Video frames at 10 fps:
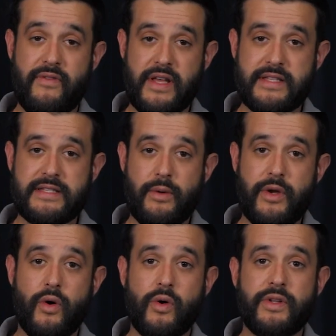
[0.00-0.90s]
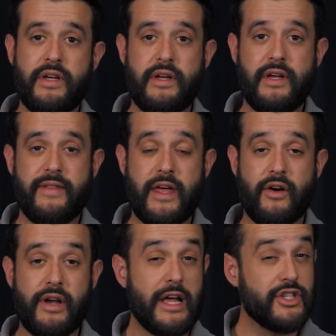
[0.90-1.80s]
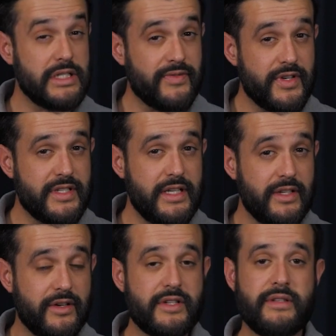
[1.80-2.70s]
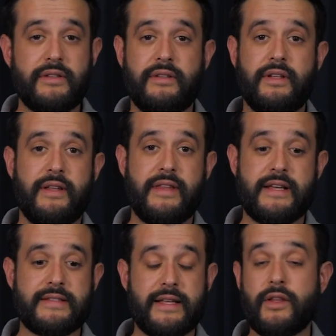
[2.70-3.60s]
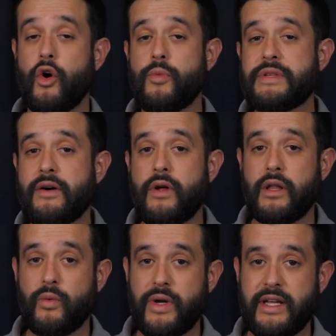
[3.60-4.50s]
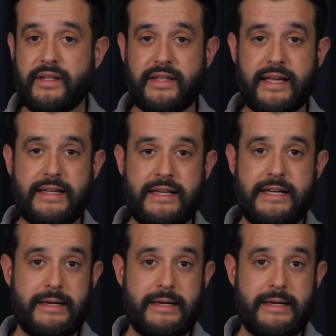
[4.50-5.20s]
events that we hold that are not just for seniors, but things like the Hometown Halloween that